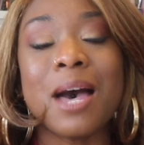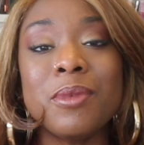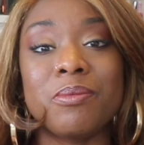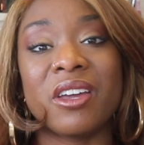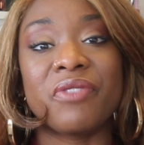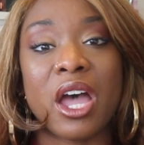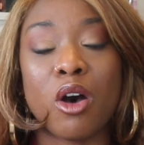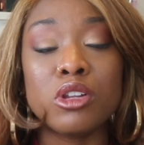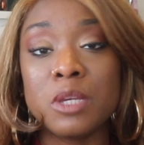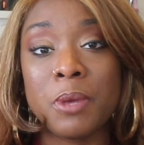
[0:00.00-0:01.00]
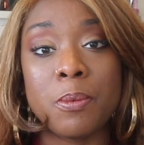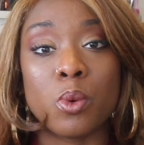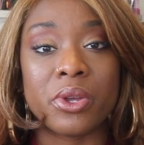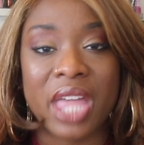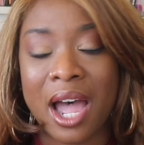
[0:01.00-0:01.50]
common myth that only
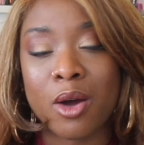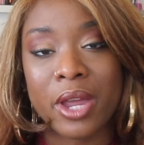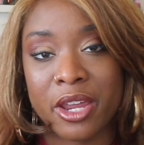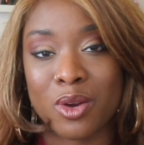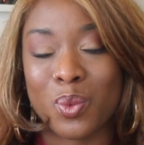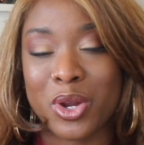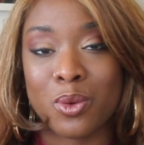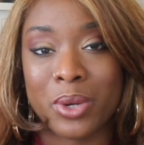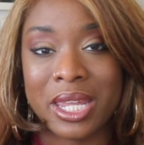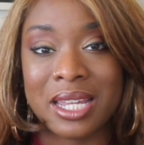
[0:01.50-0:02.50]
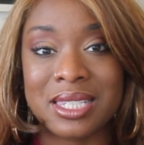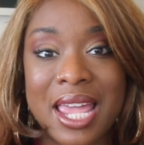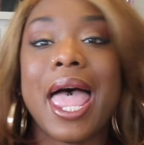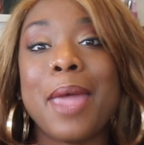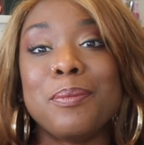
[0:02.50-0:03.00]
people without hair wear wigs,
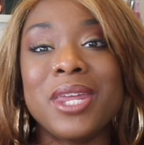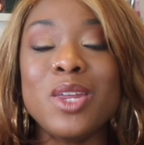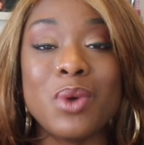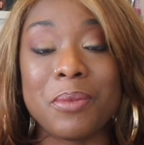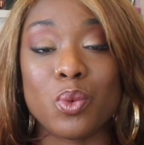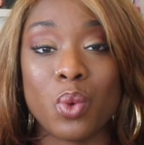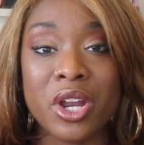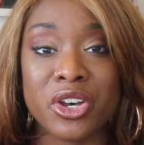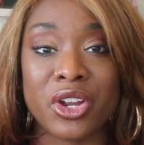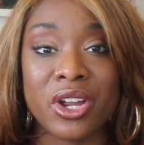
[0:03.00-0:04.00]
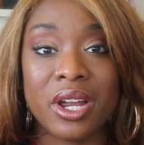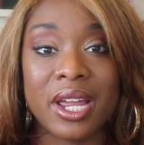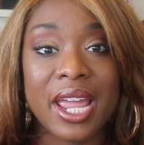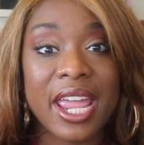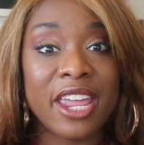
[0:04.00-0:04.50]
and many women wonder
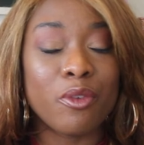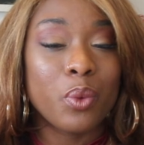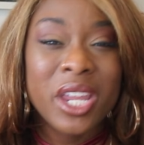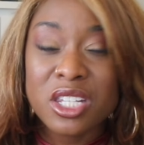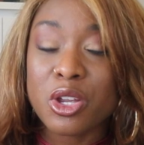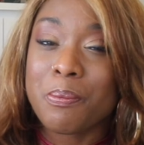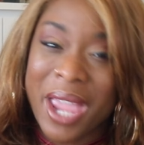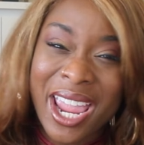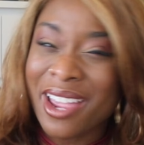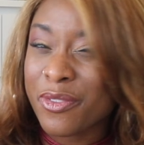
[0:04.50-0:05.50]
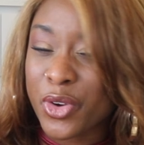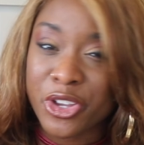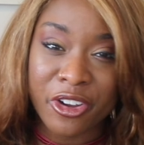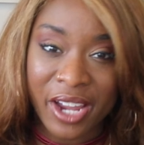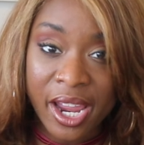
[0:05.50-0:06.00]
if wigs are bad for
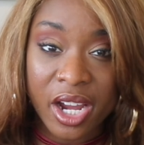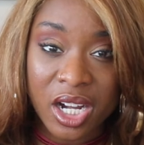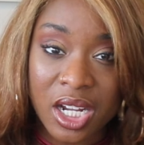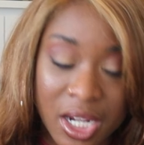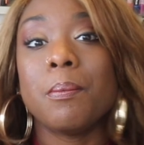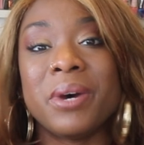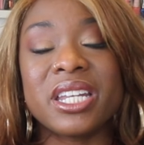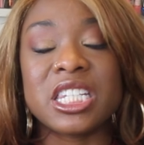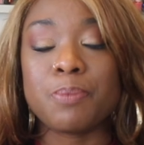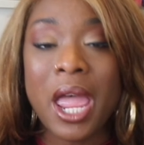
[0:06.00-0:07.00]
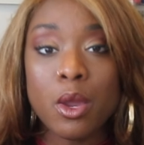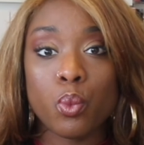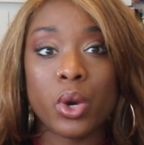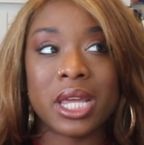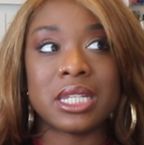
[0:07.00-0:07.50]
your hair. But
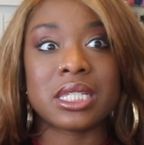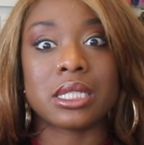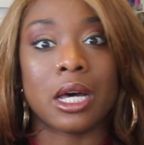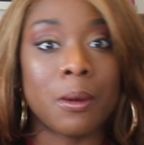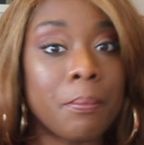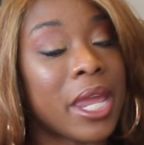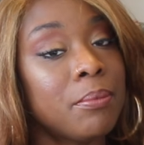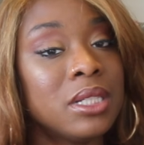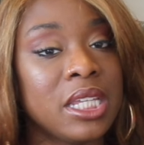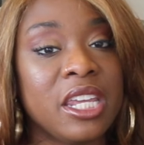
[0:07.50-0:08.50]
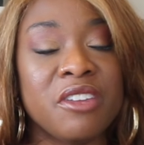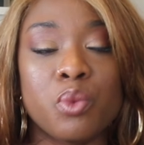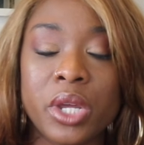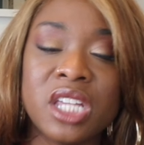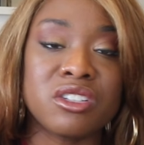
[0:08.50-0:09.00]
despite what some may believe,
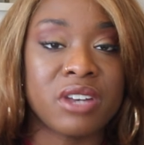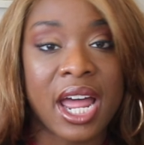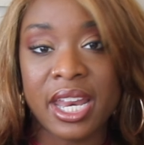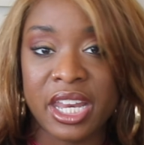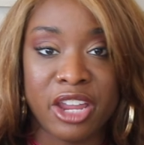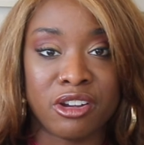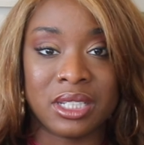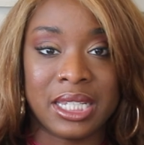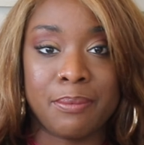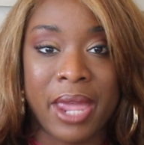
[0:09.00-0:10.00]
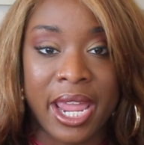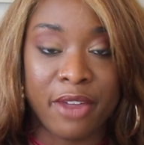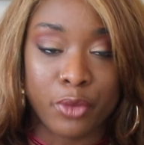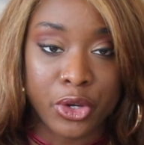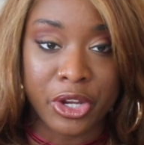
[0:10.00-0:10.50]
wigs are not inherently
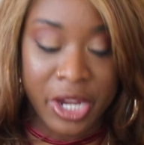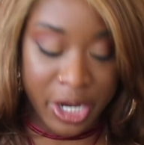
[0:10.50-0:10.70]
bad for your